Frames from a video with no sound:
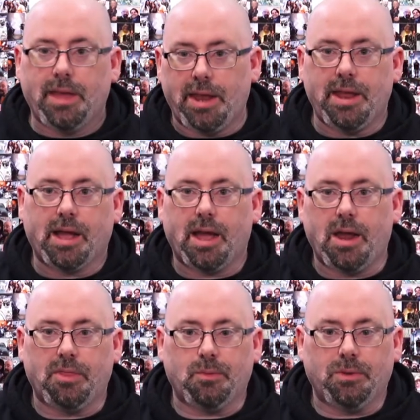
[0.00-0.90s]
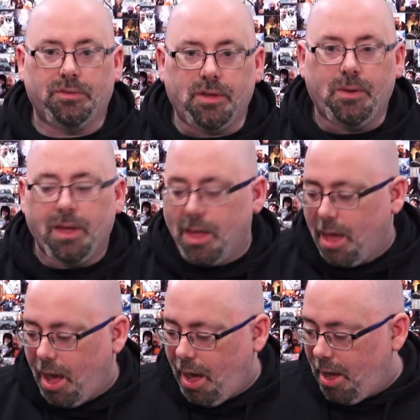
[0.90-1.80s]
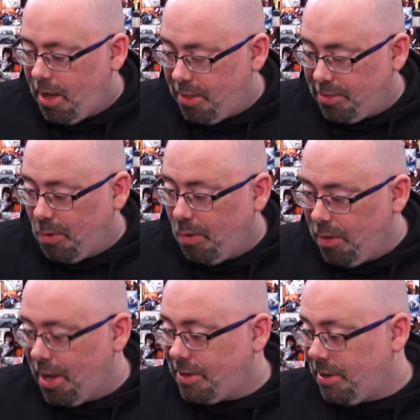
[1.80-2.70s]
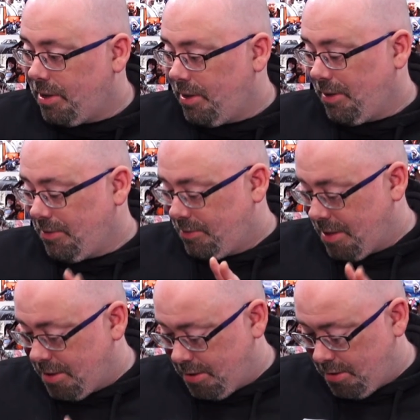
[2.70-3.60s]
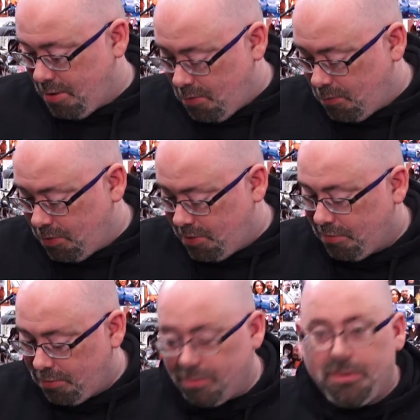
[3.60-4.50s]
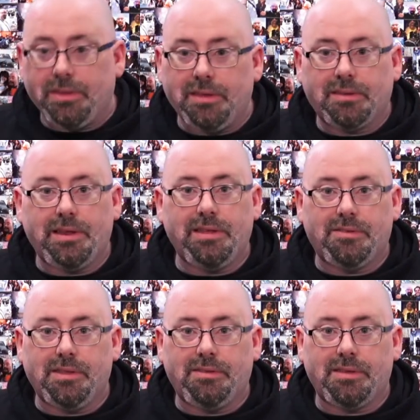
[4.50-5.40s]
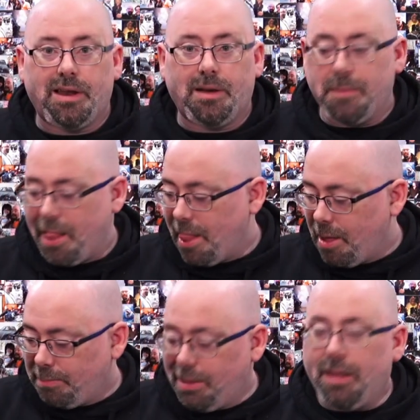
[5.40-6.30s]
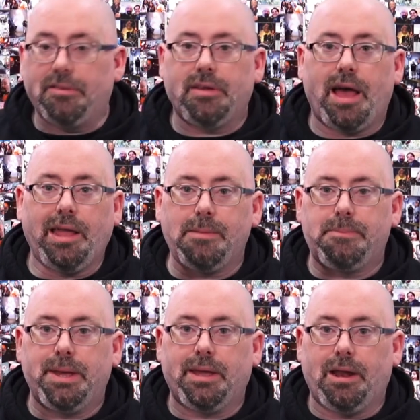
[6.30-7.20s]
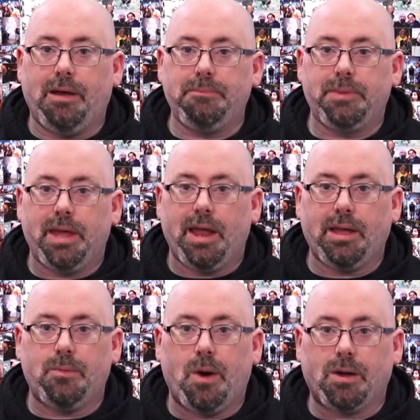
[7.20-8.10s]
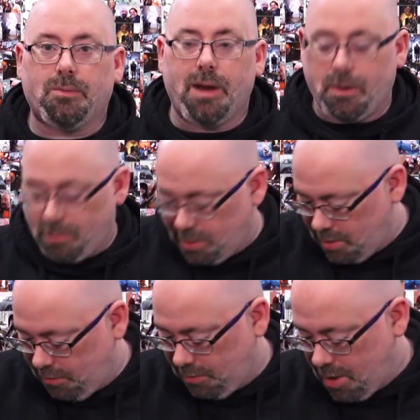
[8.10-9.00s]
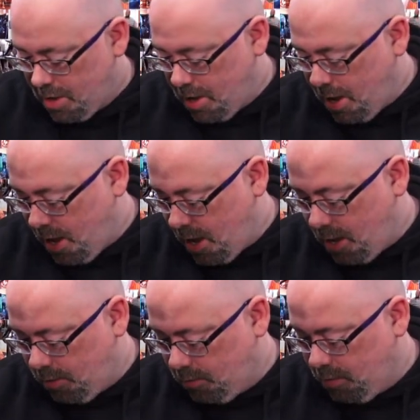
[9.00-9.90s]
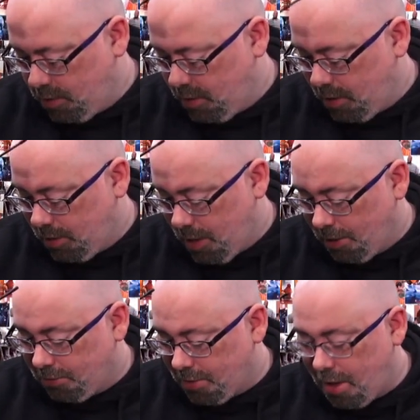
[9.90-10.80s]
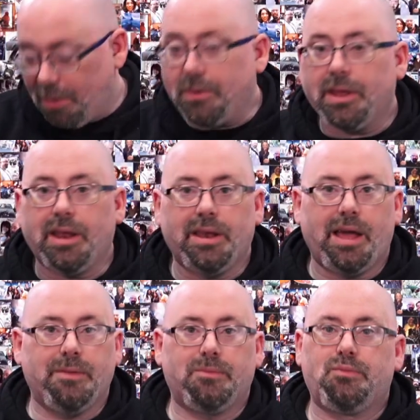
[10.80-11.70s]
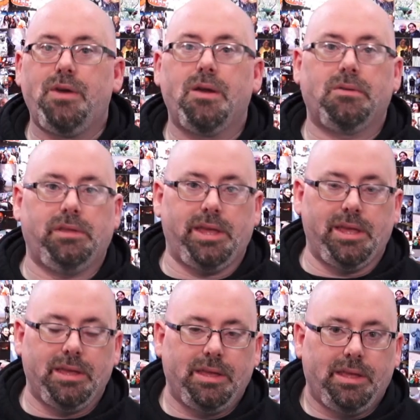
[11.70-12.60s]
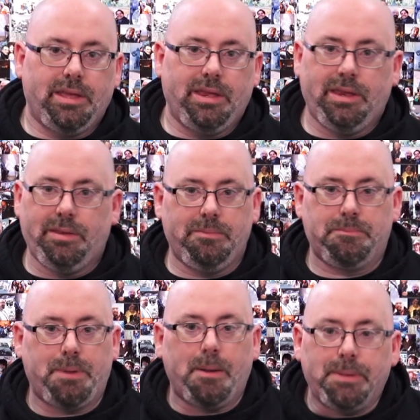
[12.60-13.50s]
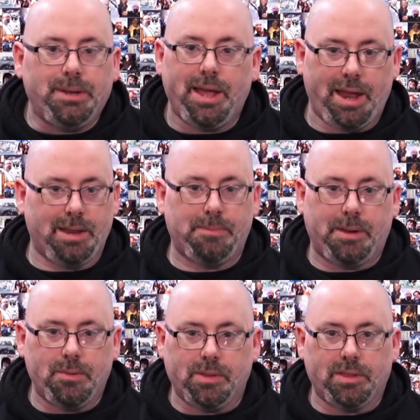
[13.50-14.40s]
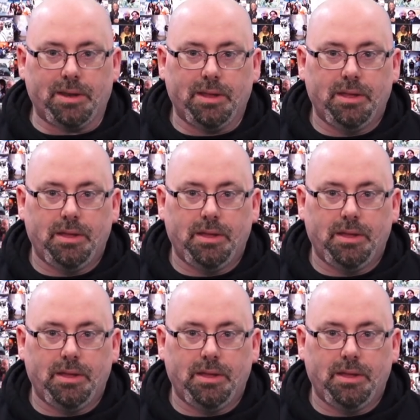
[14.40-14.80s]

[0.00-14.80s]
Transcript: and knock on other wood. So the whole idea is that this can easily set up. Plus, I can pick it up and I can walk around with this with the legs out, and I rarely bump into anybody with it.